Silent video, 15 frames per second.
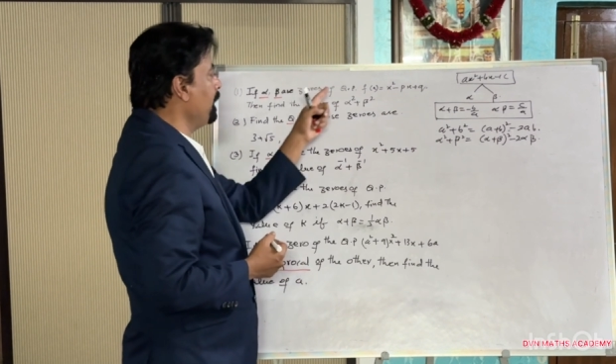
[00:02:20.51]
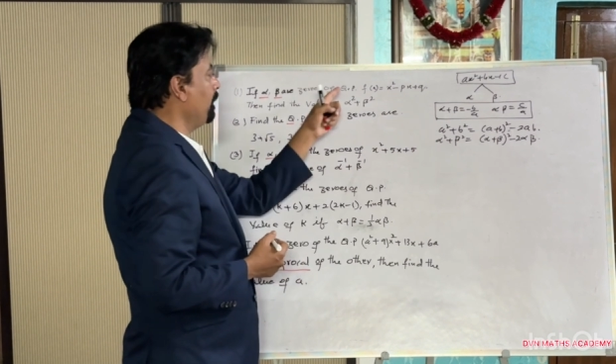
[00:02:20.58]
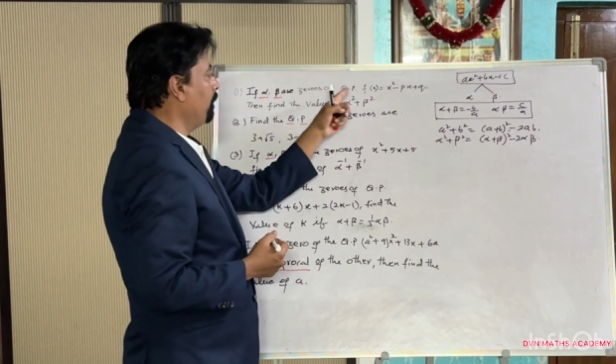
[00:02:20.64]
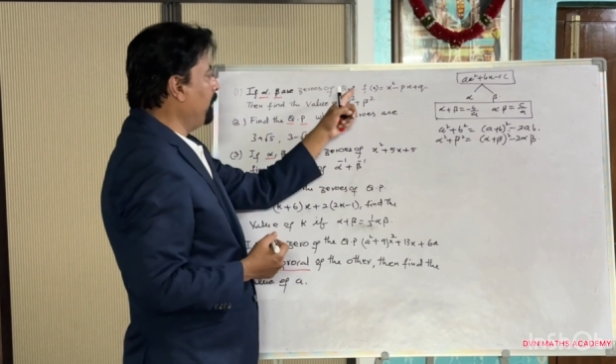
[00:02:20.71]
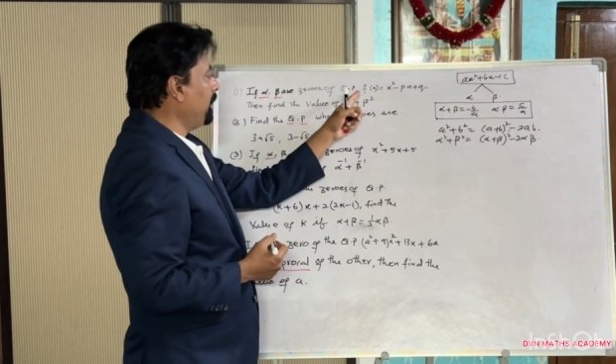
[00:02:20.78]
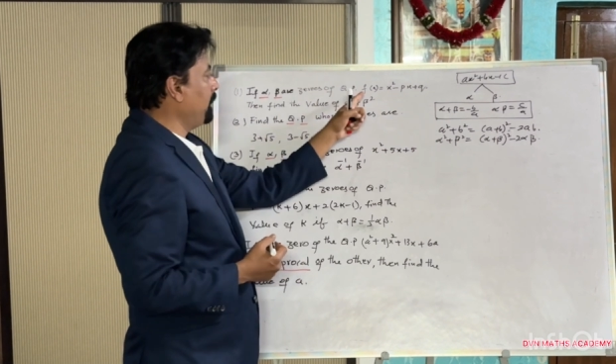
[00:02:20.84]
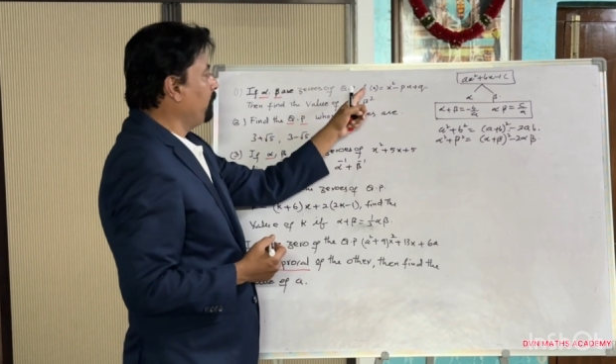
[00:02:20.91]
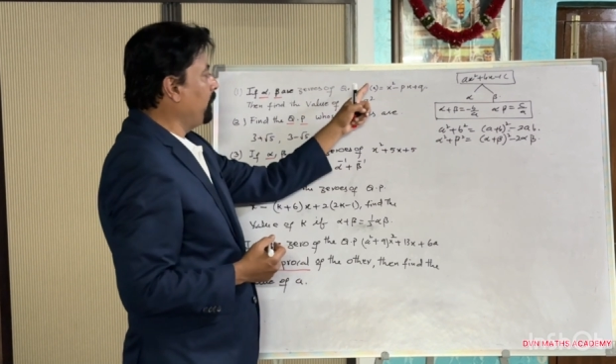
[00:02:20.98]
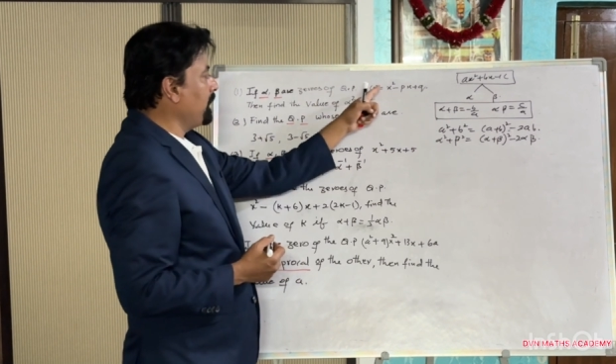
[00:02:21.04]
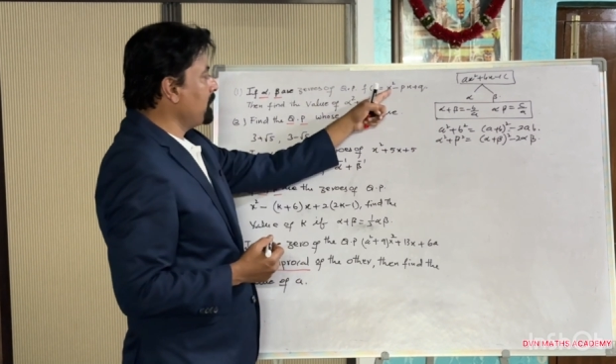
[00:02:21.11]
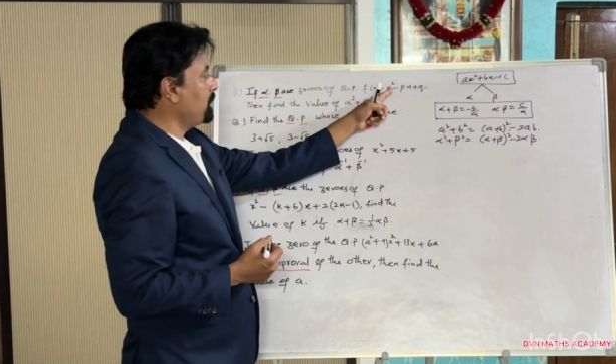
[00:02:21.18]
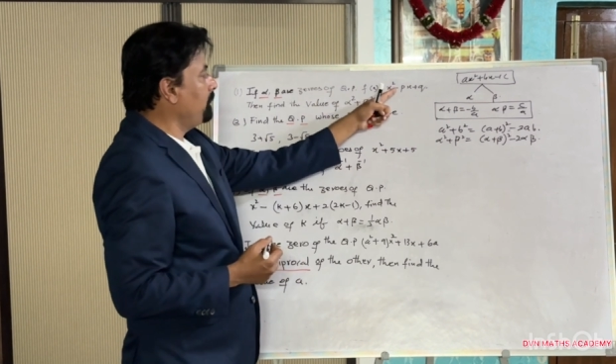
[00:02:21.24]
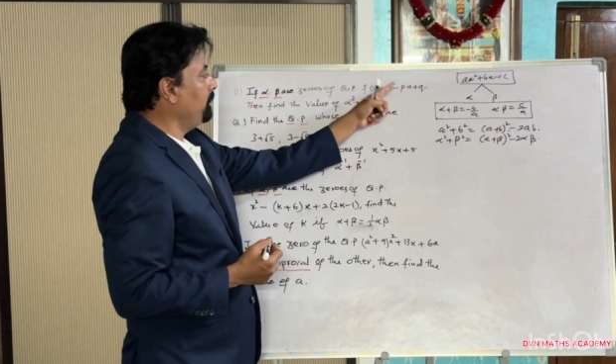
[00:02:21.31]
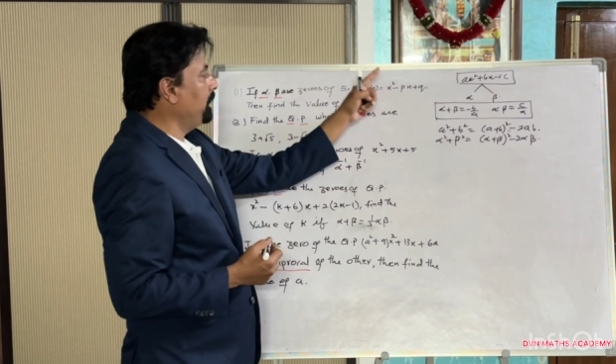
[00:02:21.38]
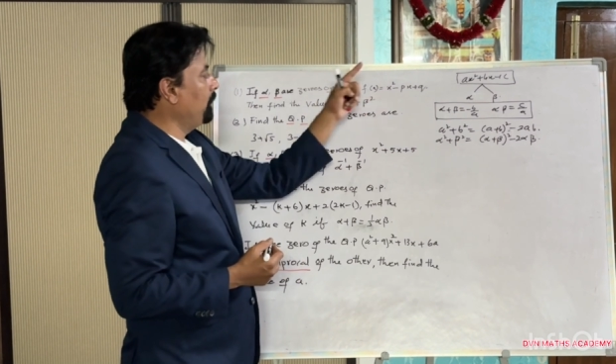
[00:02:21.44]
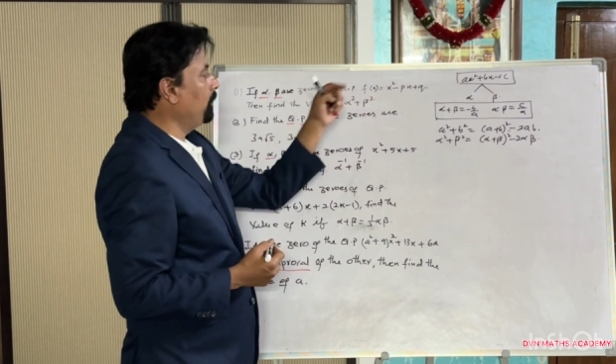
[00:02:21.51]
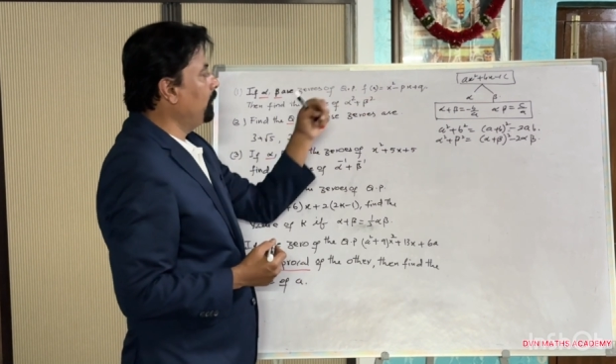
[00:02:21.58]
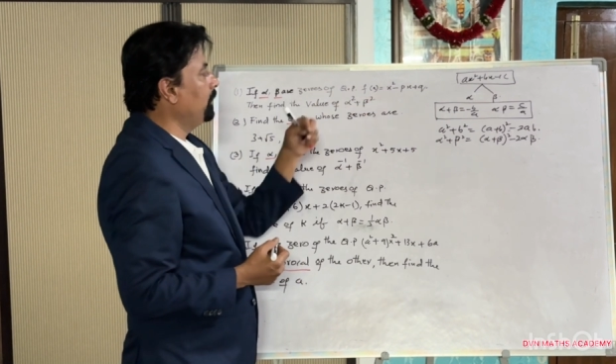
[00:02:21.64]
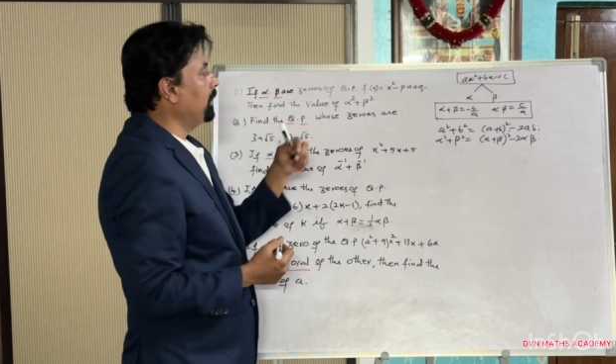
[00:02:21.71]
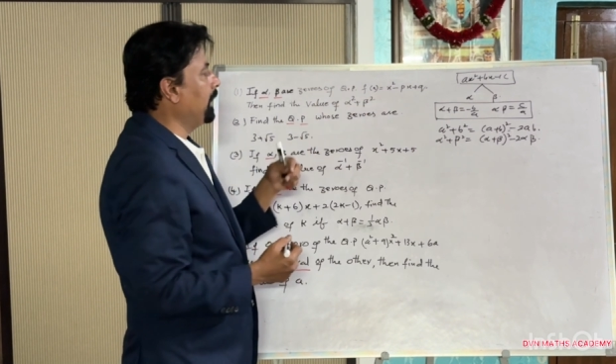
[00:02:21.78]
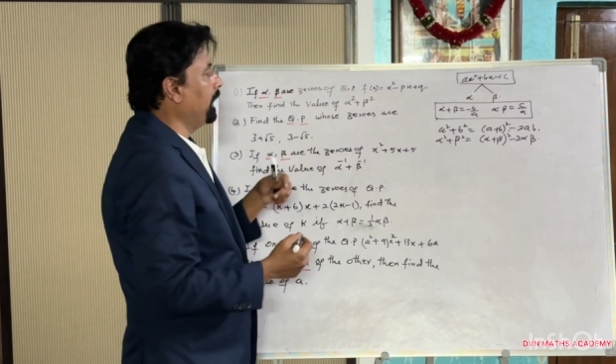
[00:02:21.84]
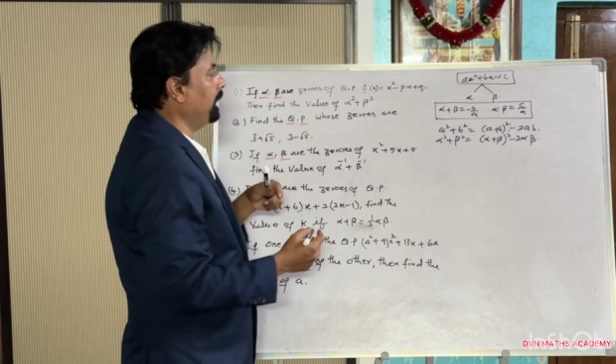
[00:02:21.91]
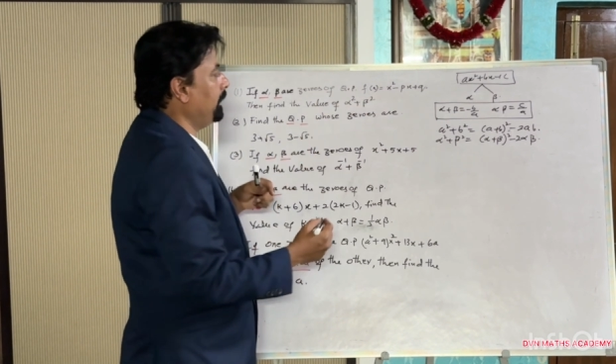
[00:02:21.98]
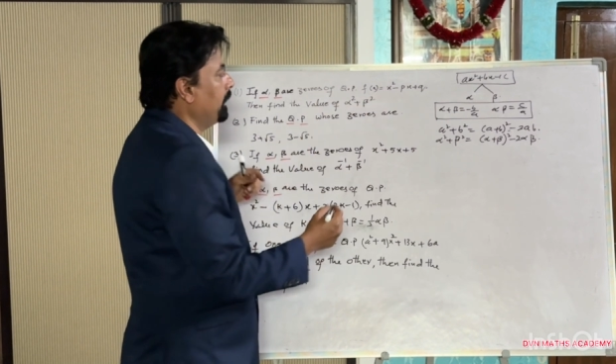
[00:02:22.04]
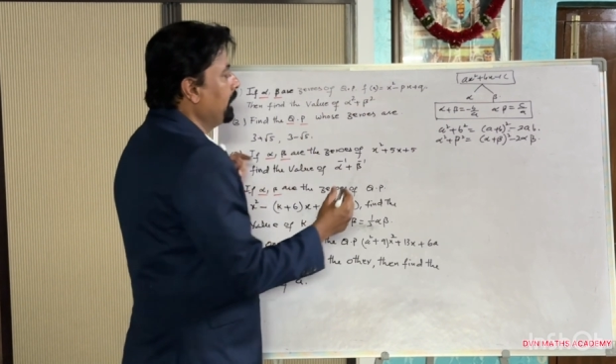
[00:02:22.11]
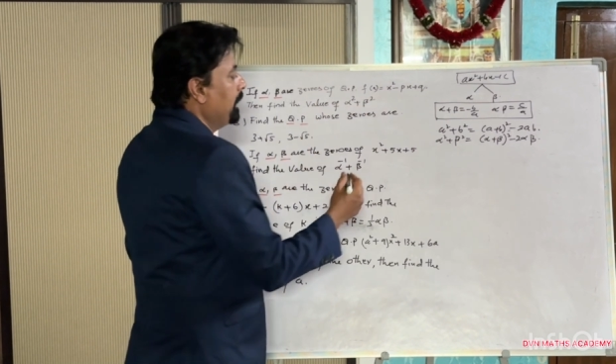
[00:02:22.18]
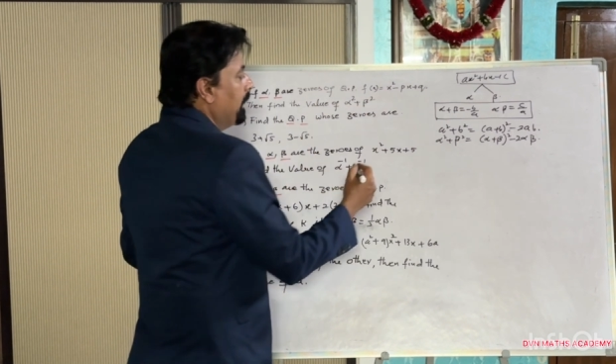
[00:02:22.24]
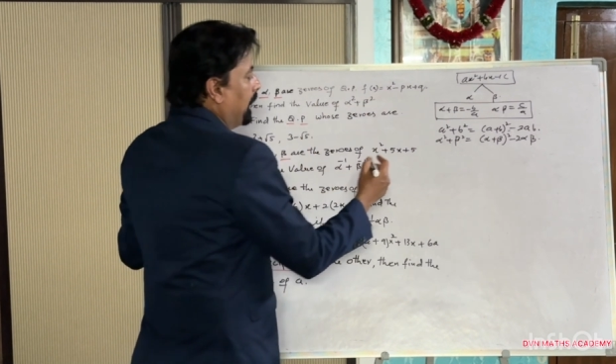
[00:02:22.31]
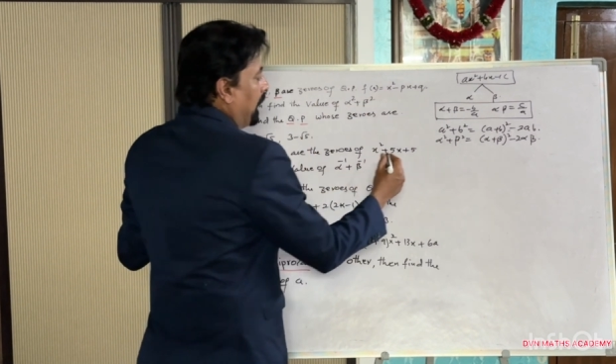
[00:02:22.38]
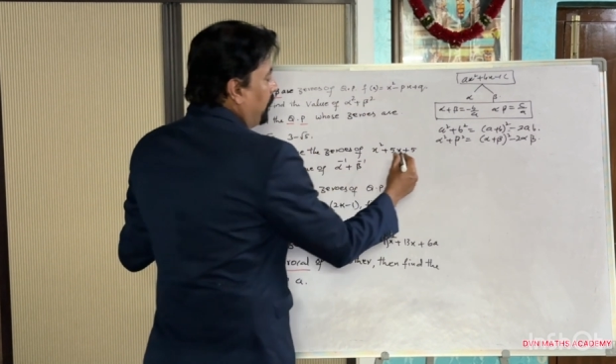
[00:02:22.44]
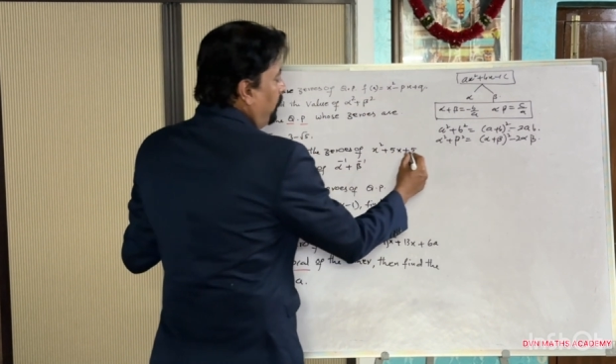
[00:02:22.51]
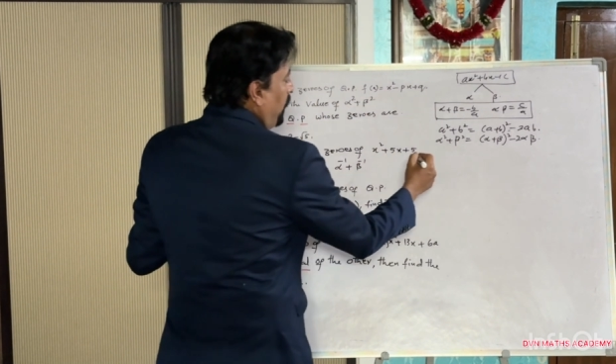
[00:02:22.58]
But first we know that f